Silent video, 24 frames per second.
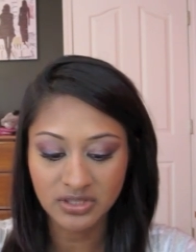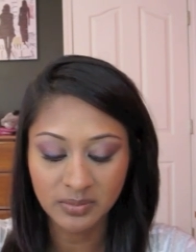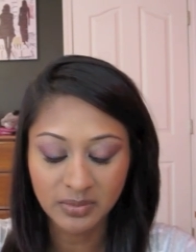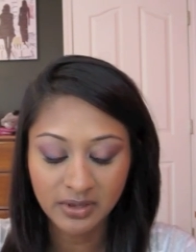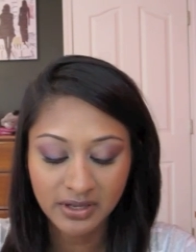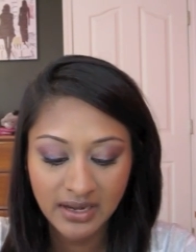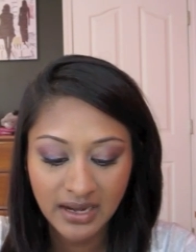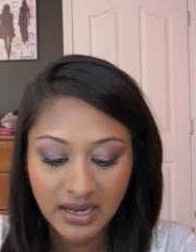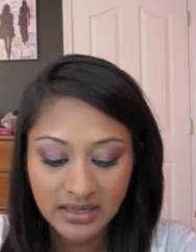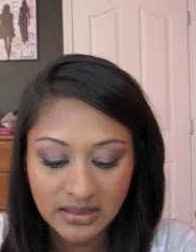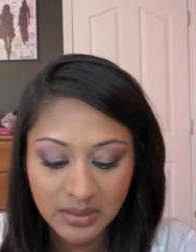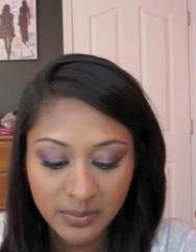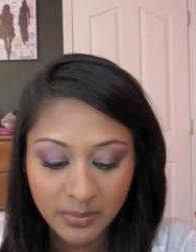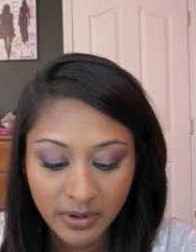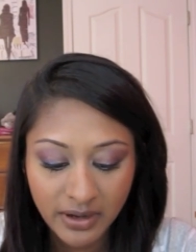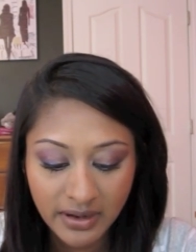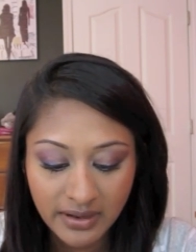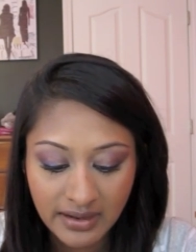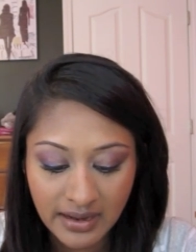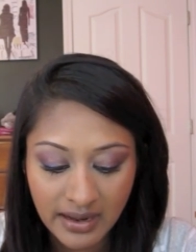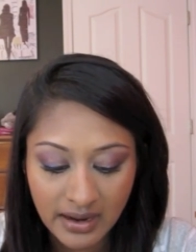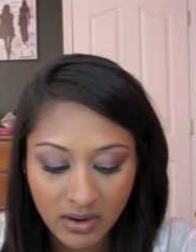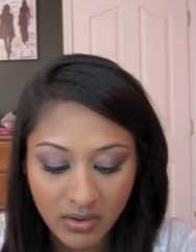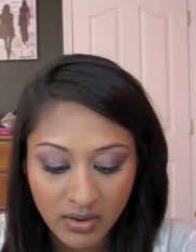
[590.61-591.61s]
I'm looking at them
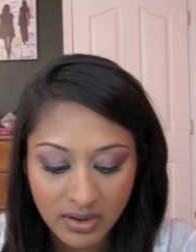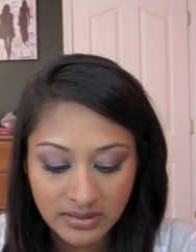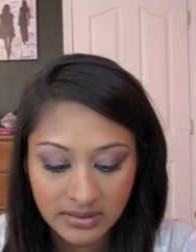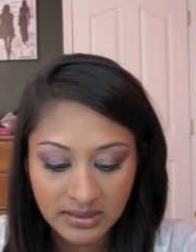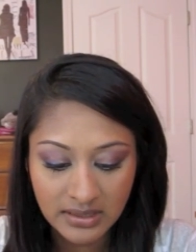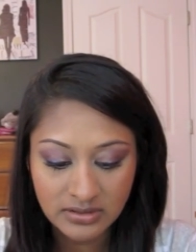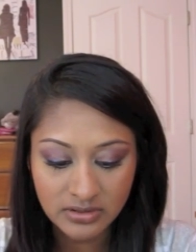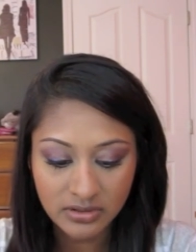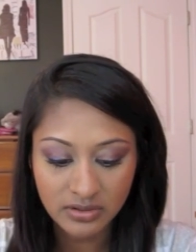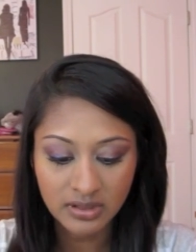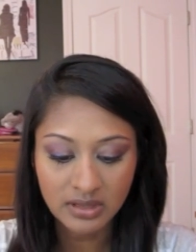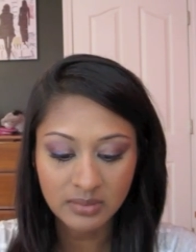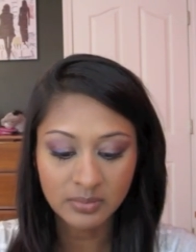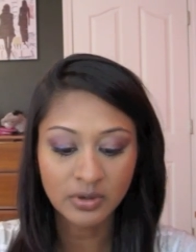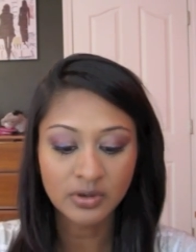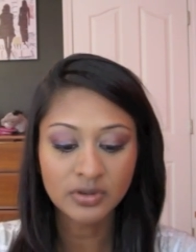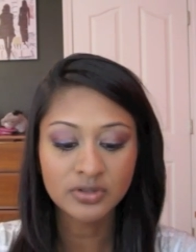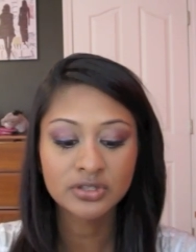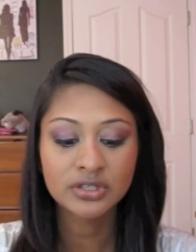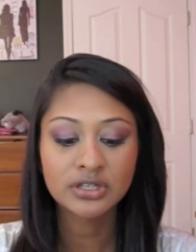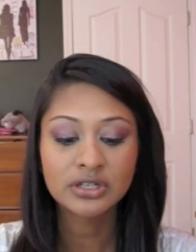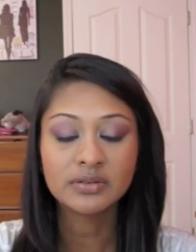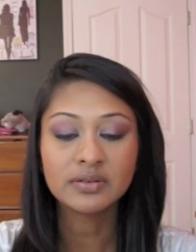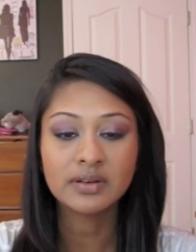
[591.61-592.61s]
right now and these are the
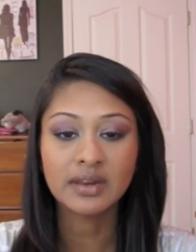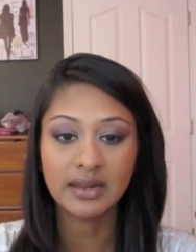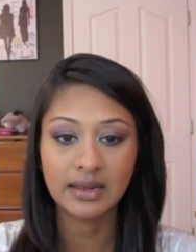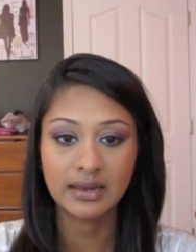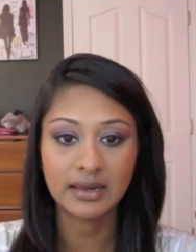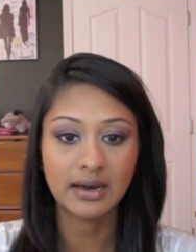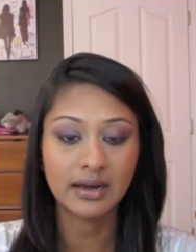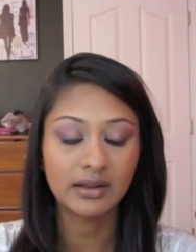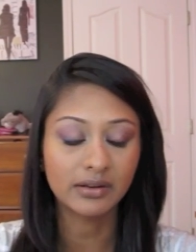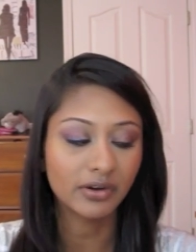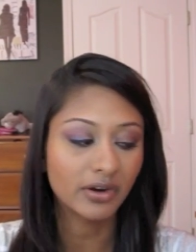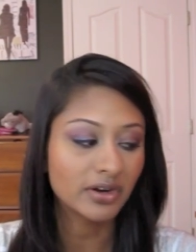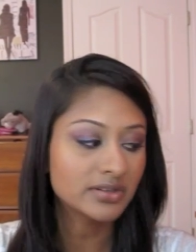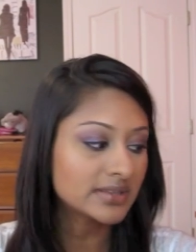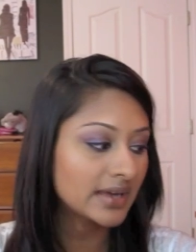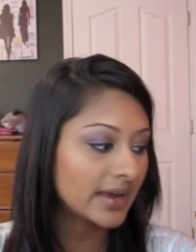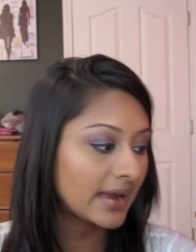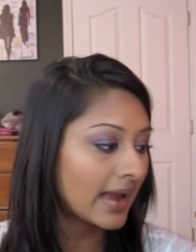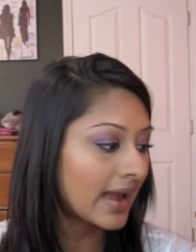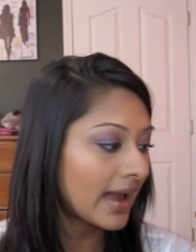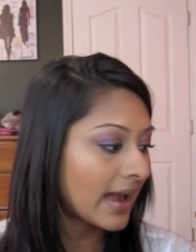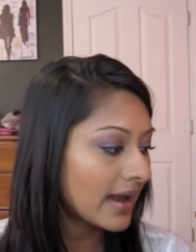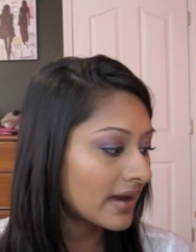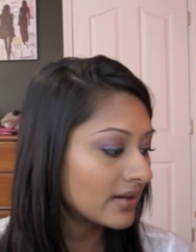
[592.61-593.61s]
most unique colors. I
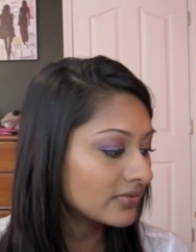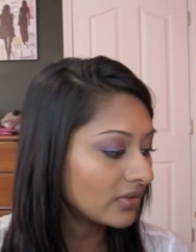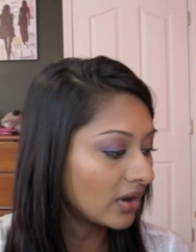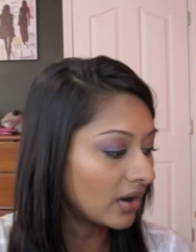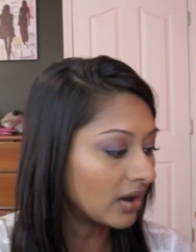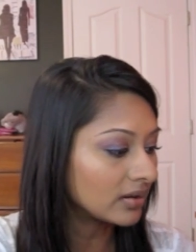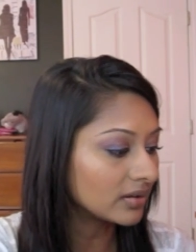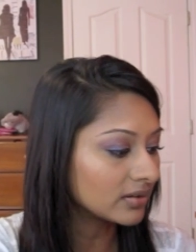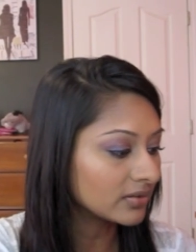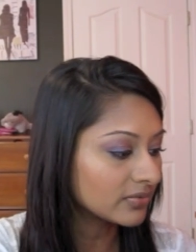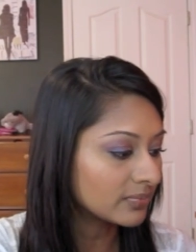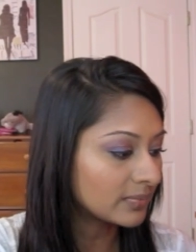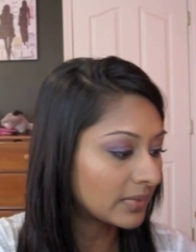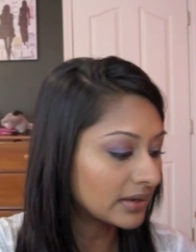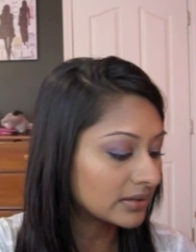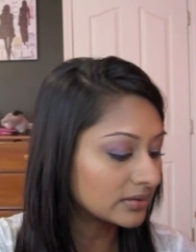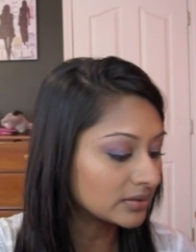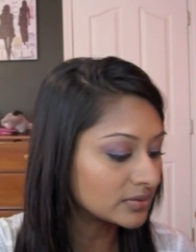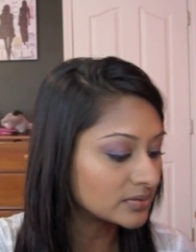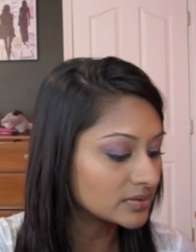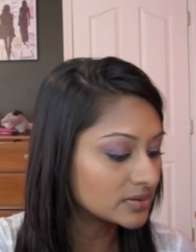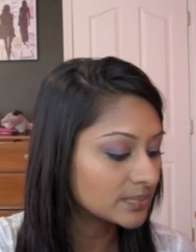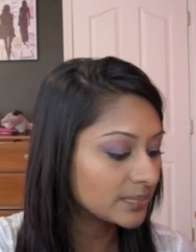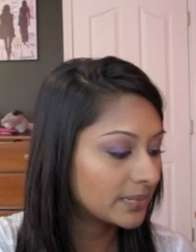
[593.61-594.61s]
have all of my
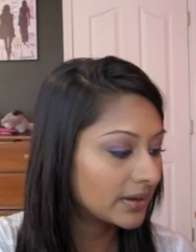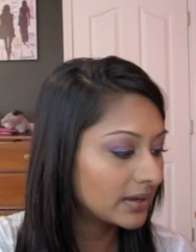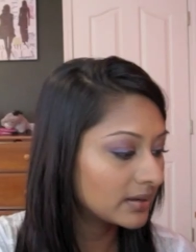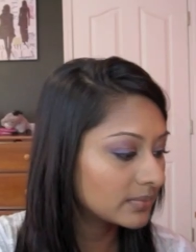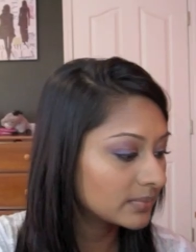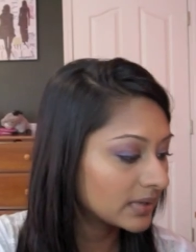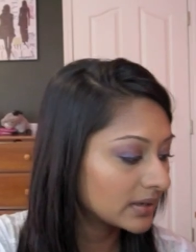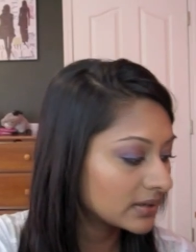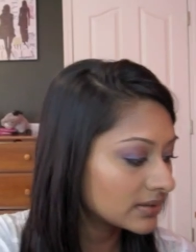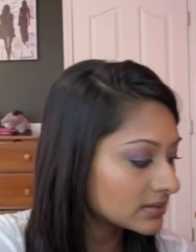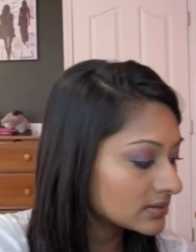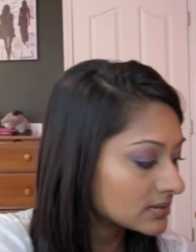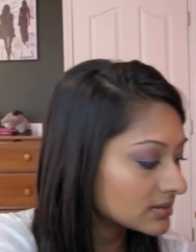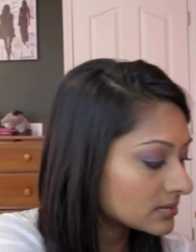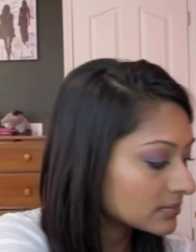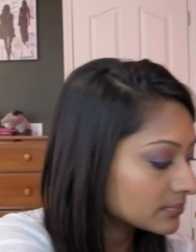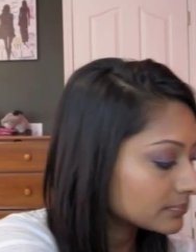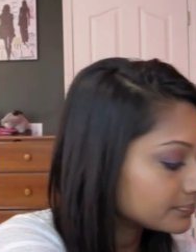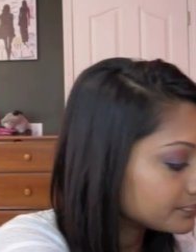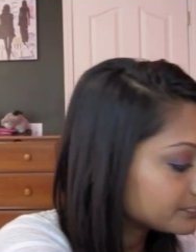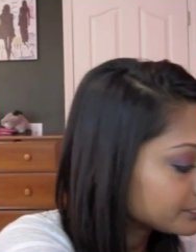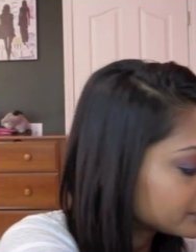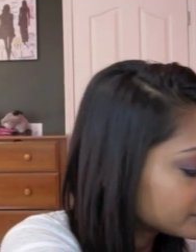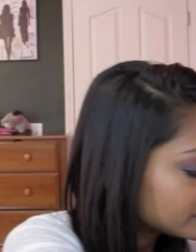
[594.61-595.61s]
loose pigments
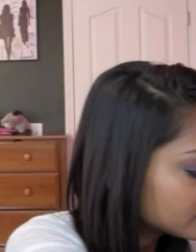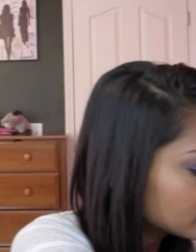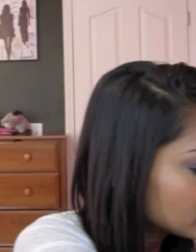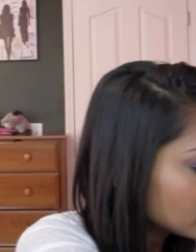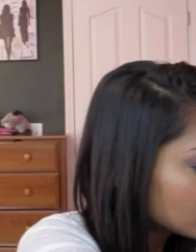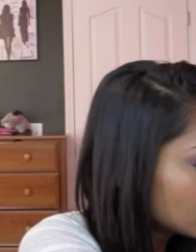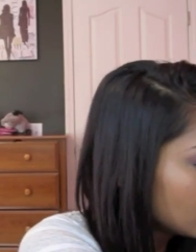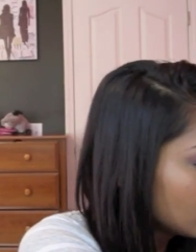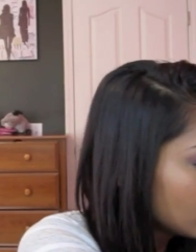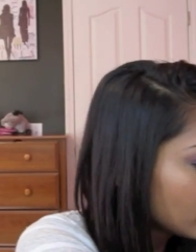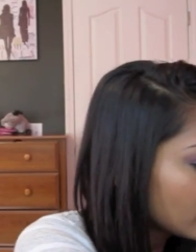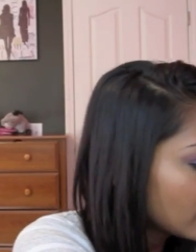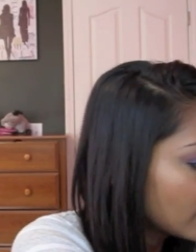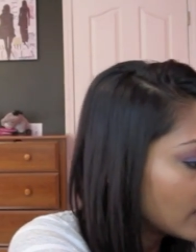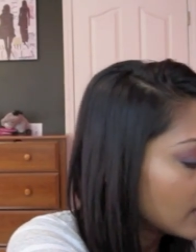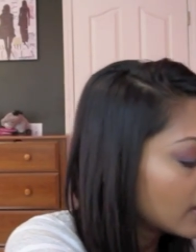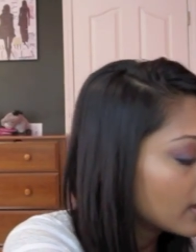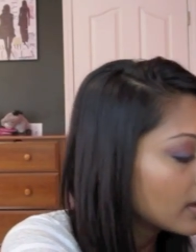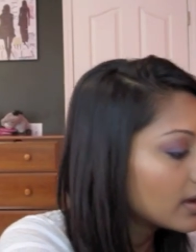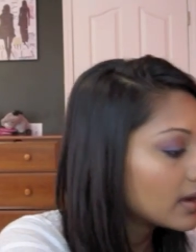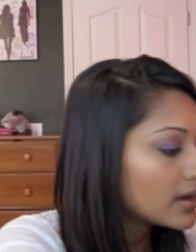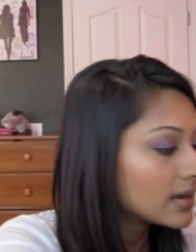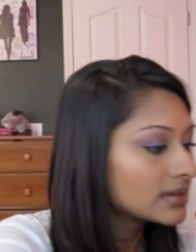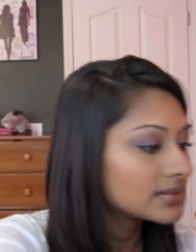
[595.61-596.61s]

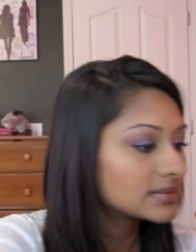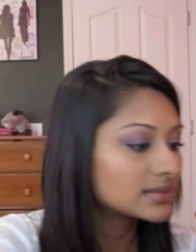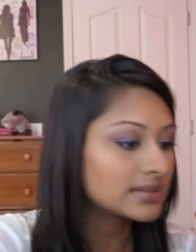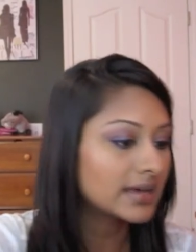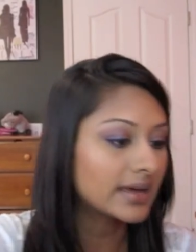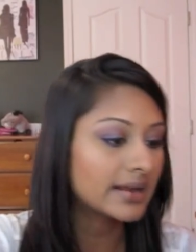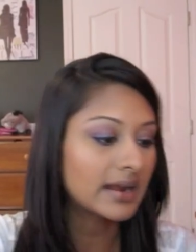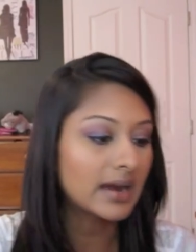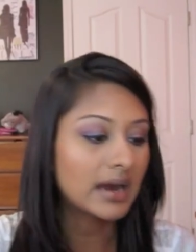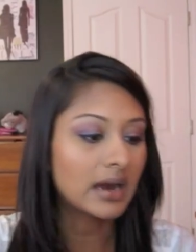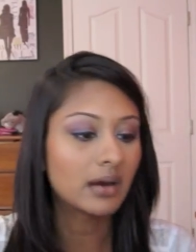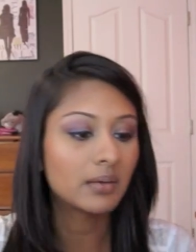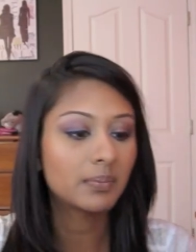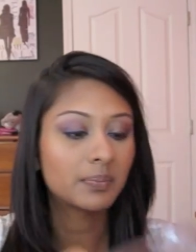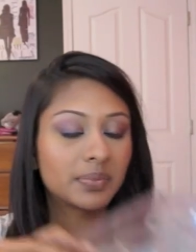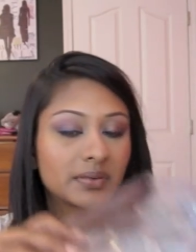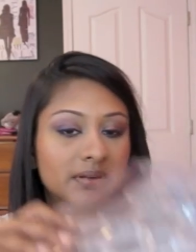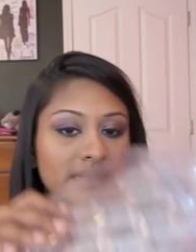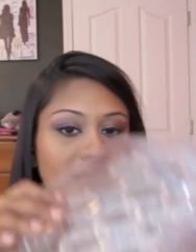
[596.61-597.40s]
set up